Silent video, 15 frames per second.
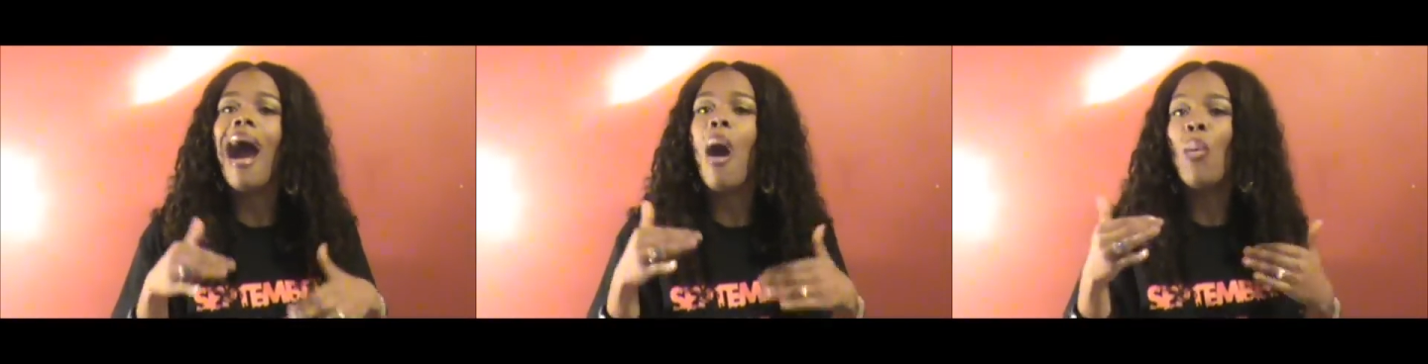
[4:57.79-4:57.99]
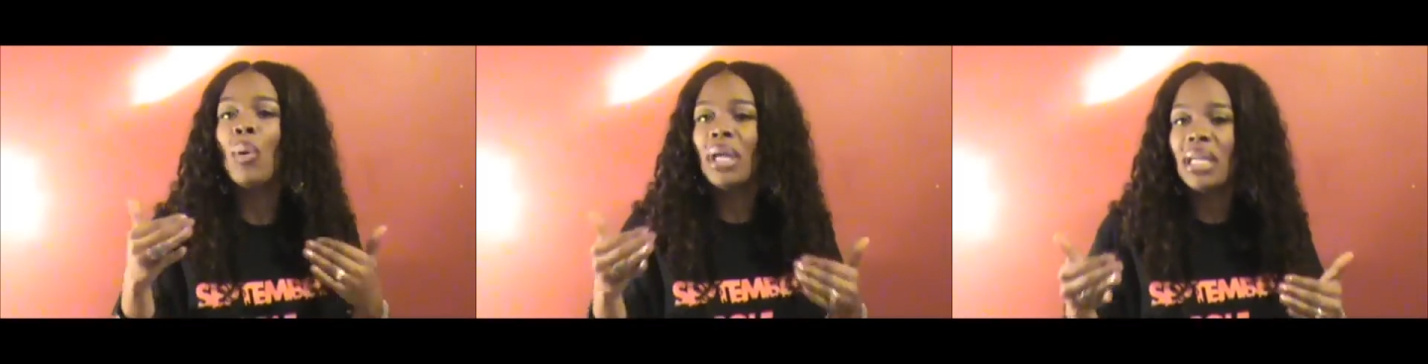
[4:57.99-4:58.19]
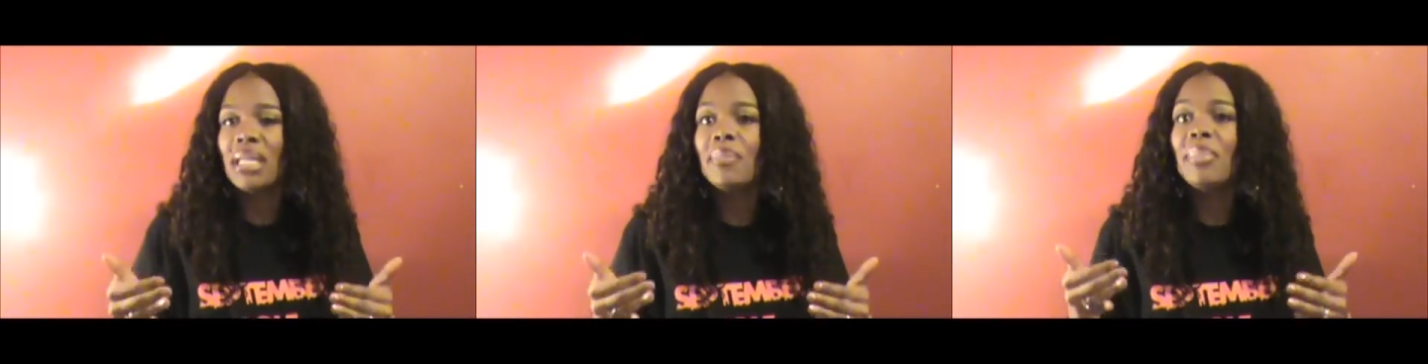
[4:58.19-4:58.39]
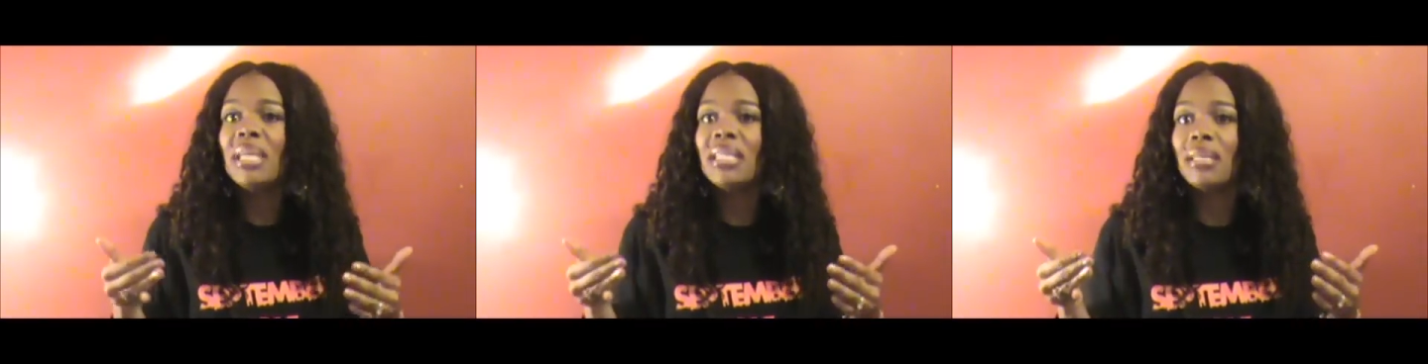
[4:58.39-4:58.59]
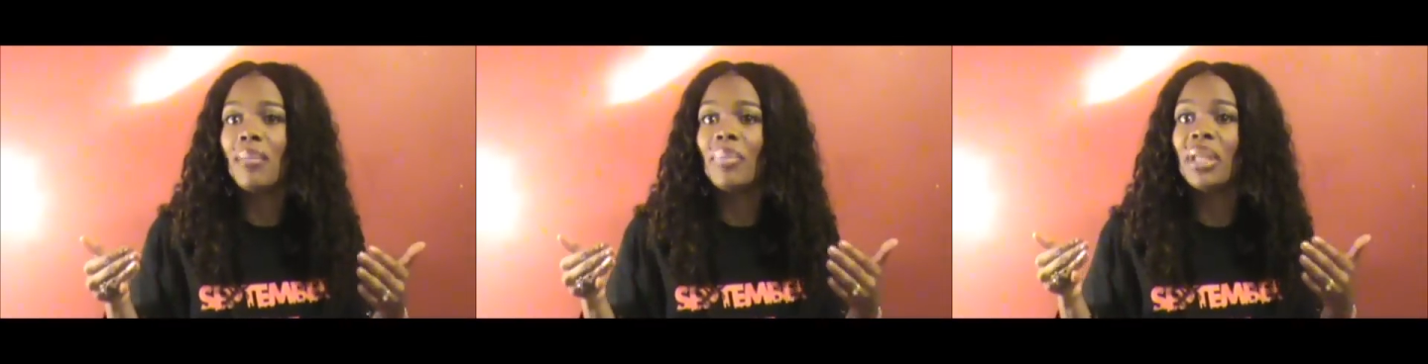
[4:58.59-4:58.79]
I want it to
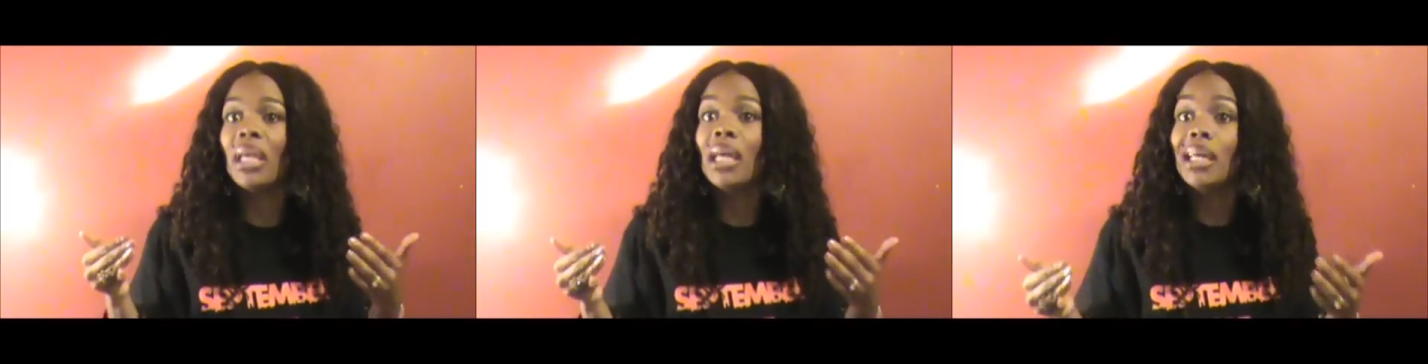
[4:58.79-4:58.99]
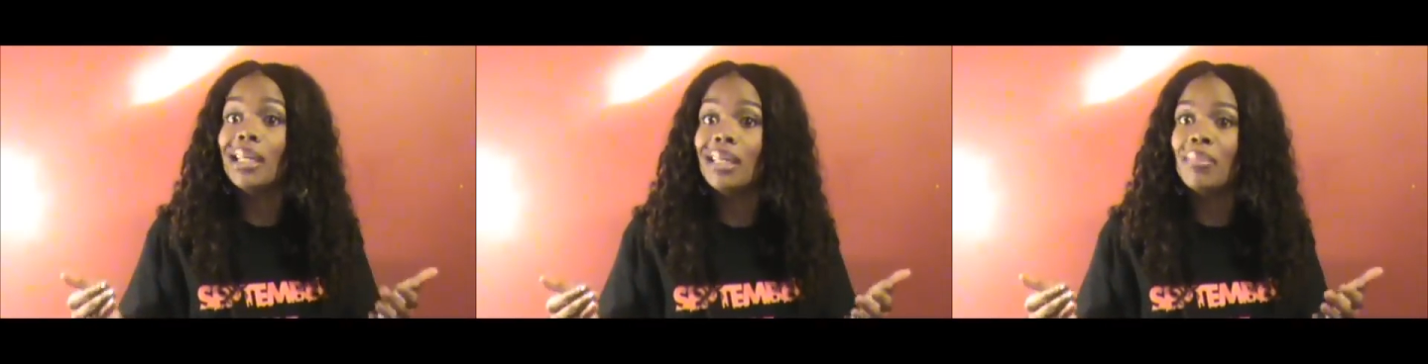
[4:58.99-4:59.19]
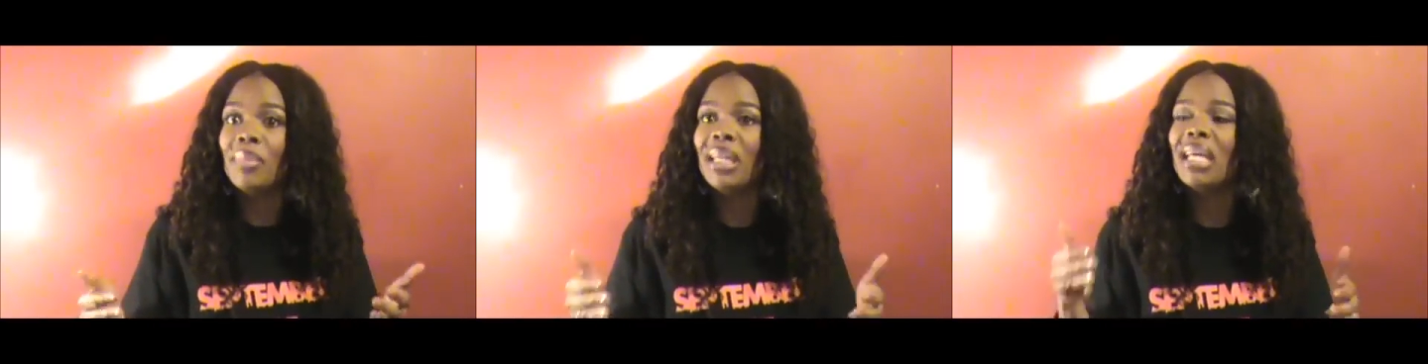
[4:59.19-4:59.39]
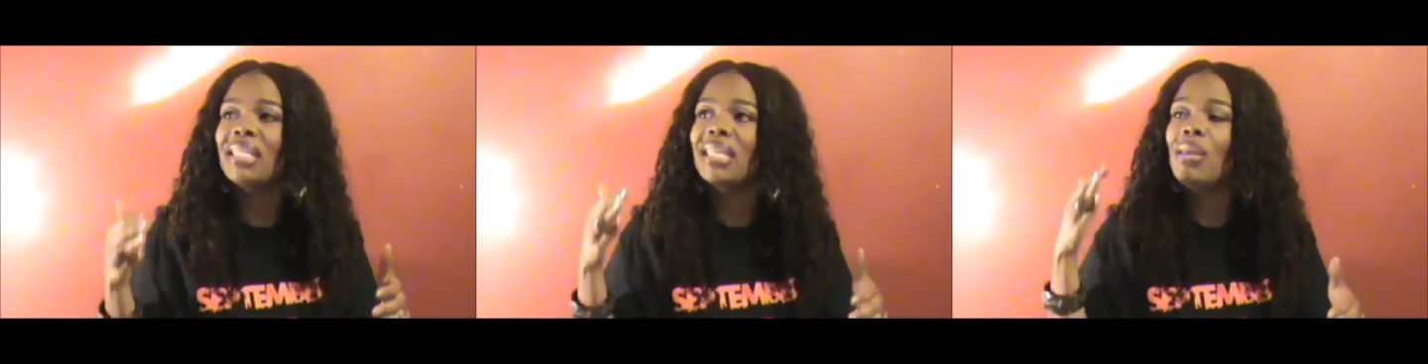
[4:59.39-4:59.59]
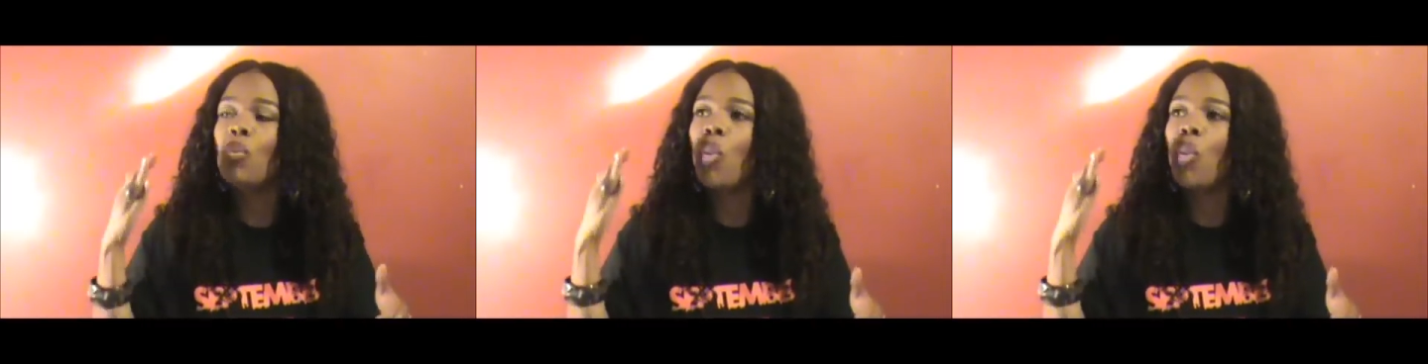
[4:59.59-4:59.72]
be something good because he